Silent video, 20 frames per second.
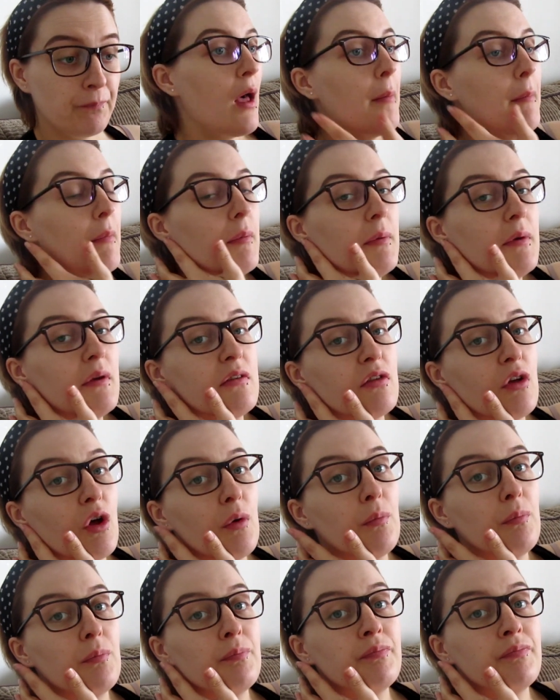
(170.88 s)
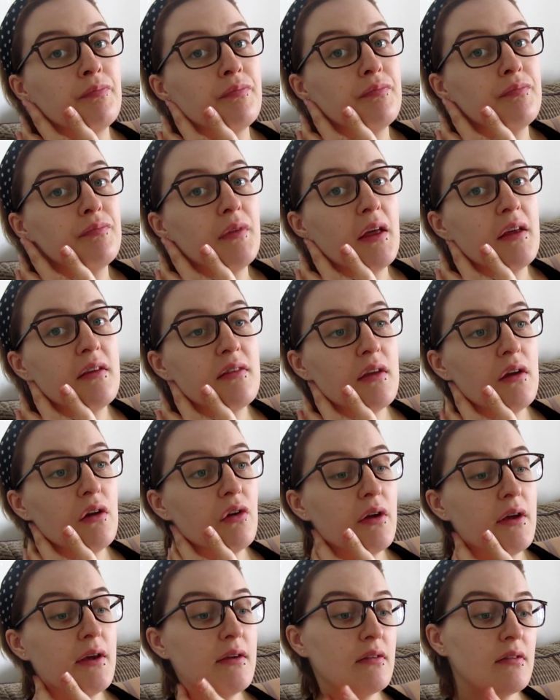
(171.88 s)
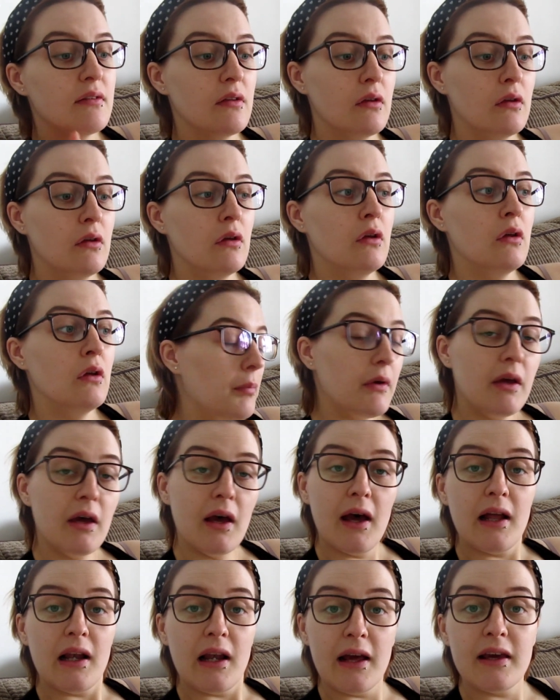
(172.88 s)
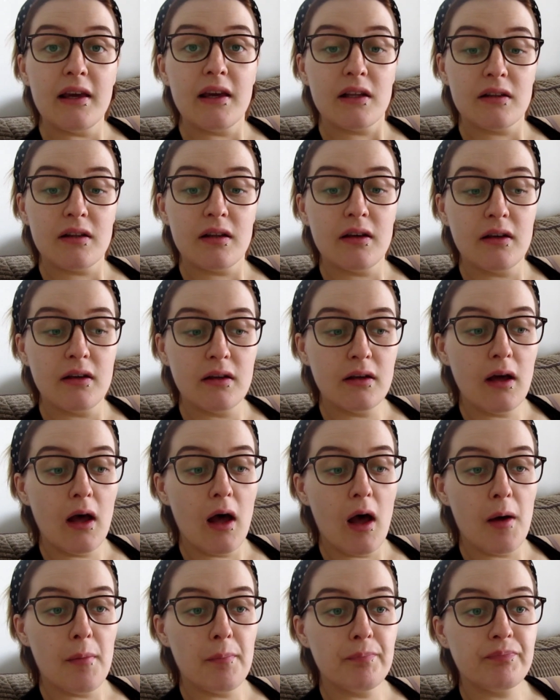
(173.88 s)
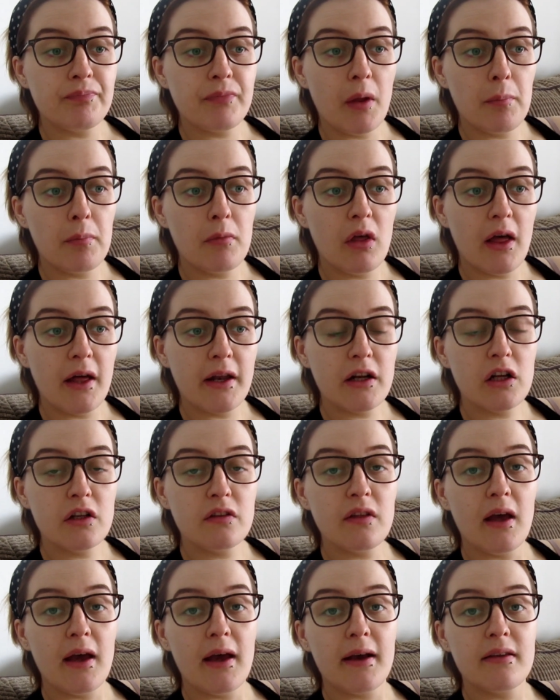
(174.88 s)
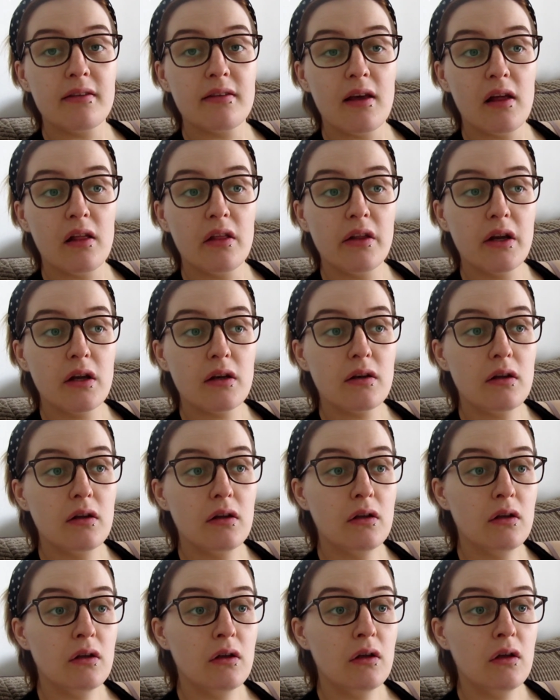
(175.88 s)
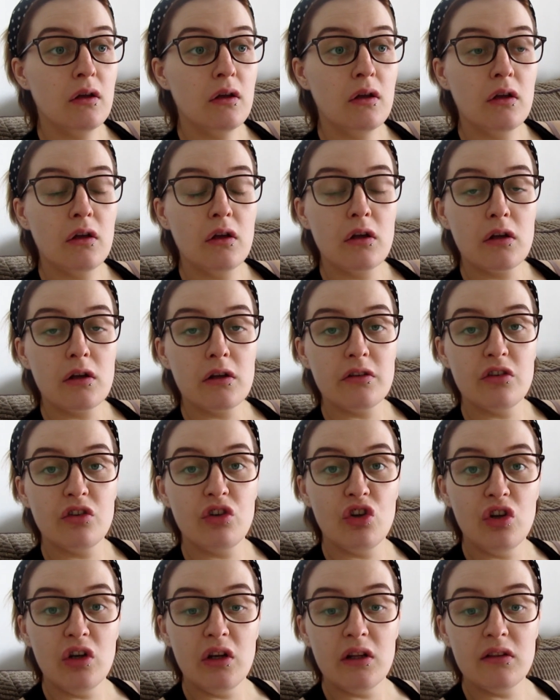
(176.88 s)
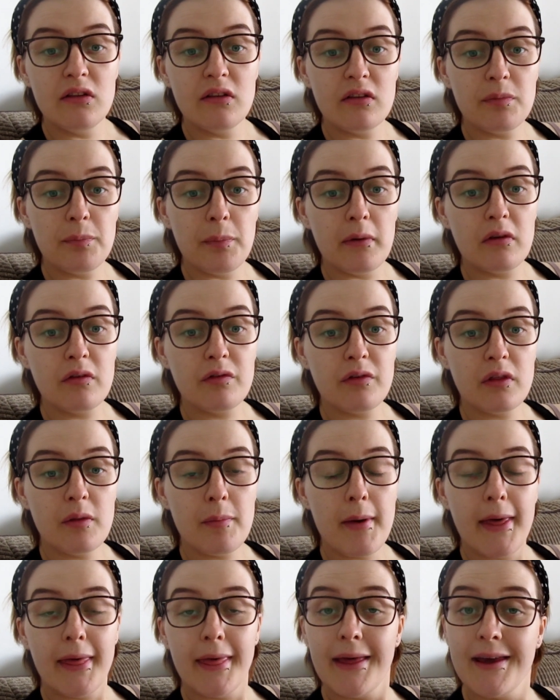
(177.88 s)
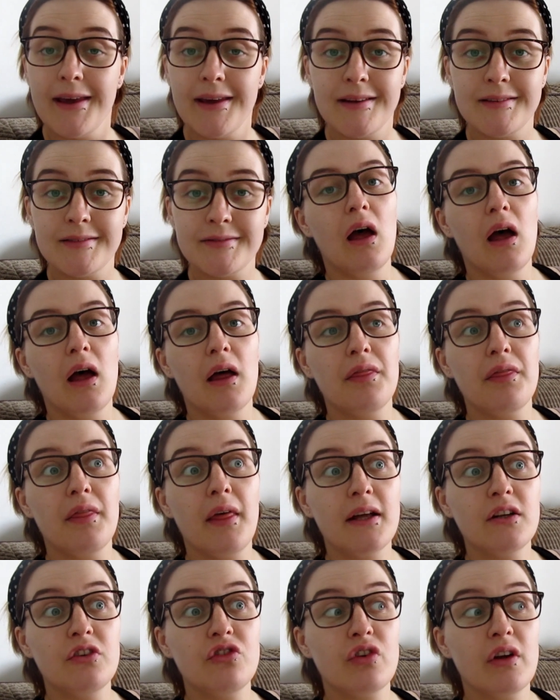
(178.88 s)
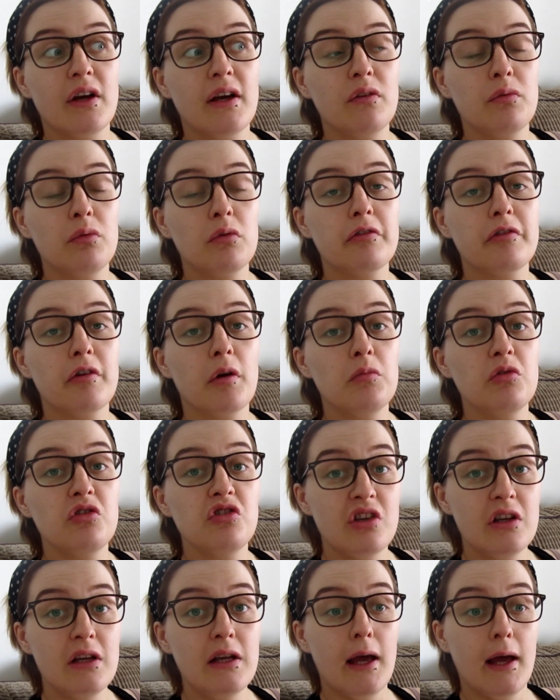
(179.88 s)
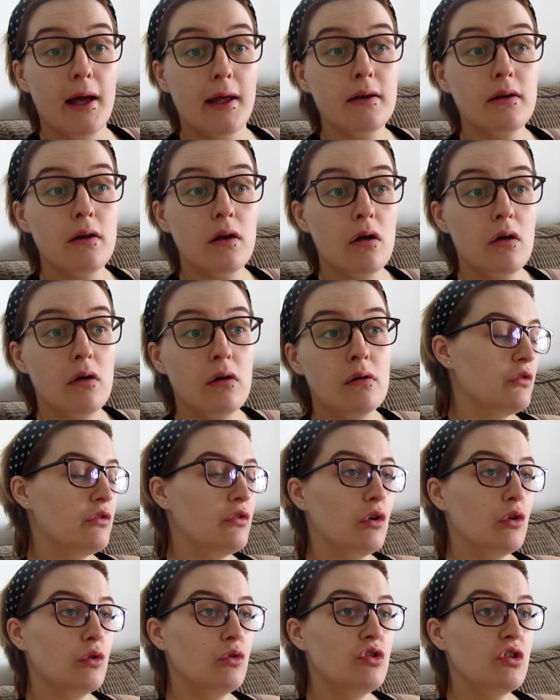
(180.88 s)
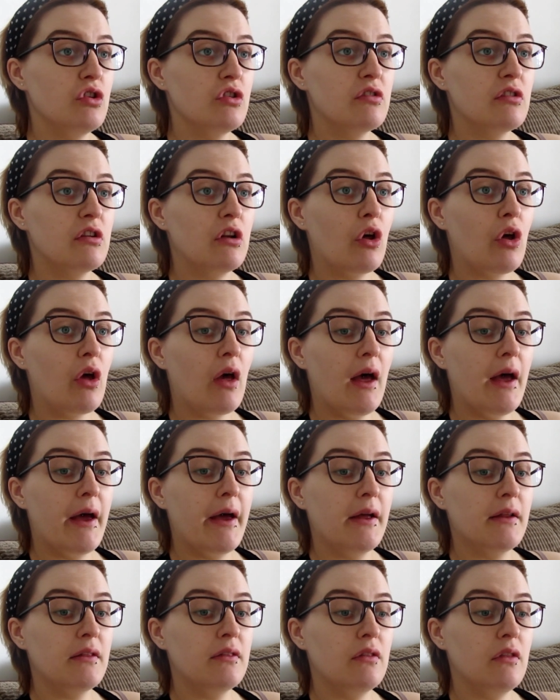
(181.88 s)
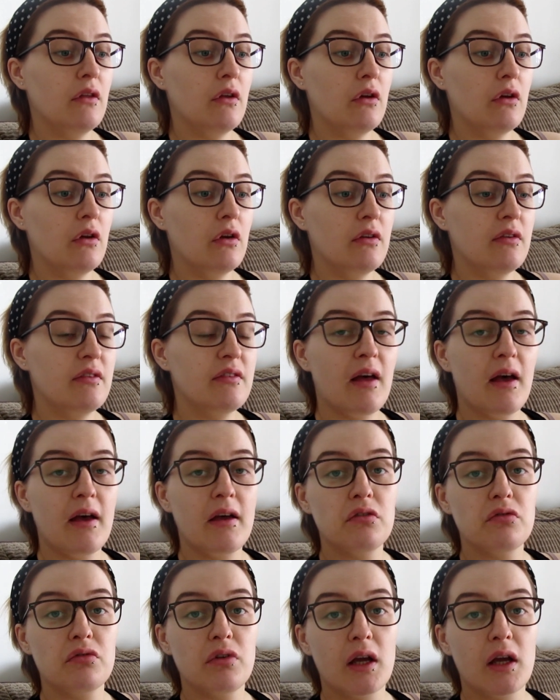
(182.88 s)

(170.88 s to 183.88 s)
and maybe some nice earrings but yeah I like it um, I'm glad I got the XL on it because I do need the space for the belly and that dress was from Shein. So just look at the size